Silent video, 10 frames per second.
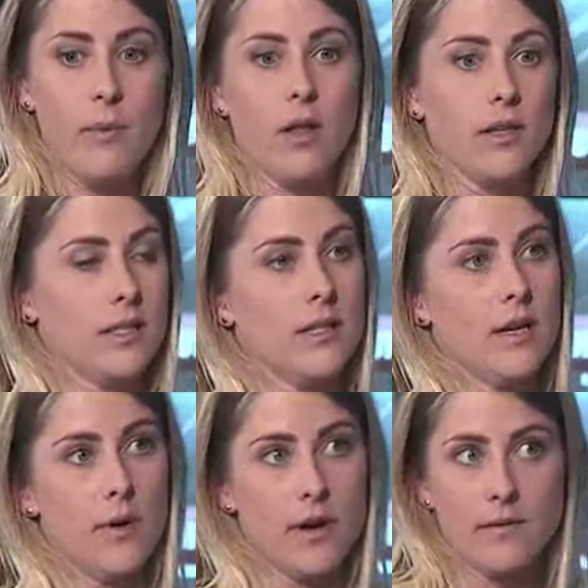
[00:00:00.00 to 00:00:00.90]
politics
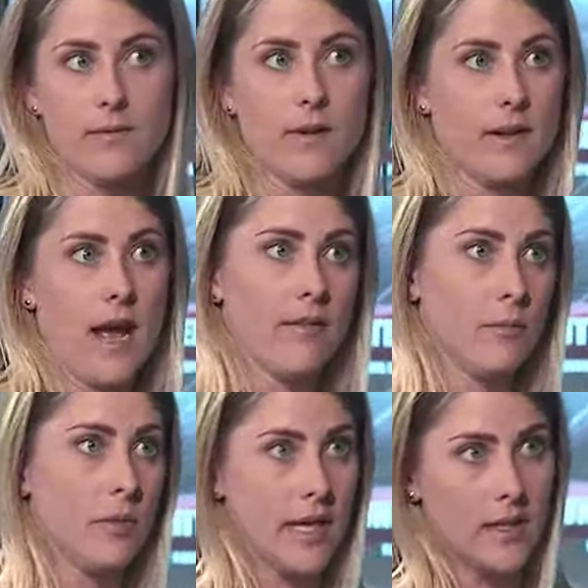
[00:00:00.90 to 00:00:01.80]
they want to have
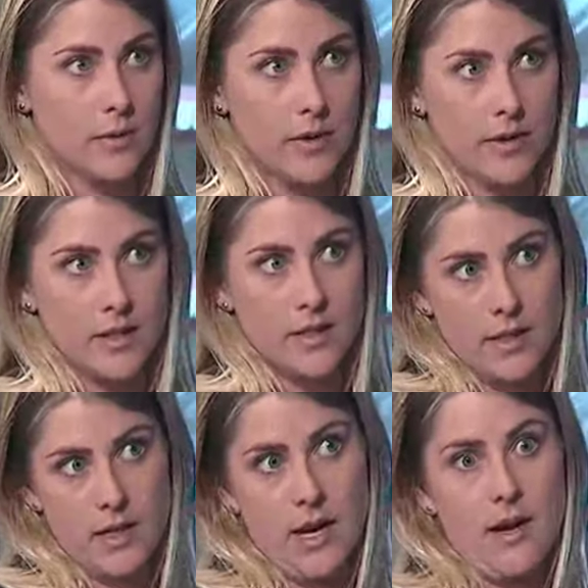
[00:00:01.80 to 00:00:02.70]
in place, whether it's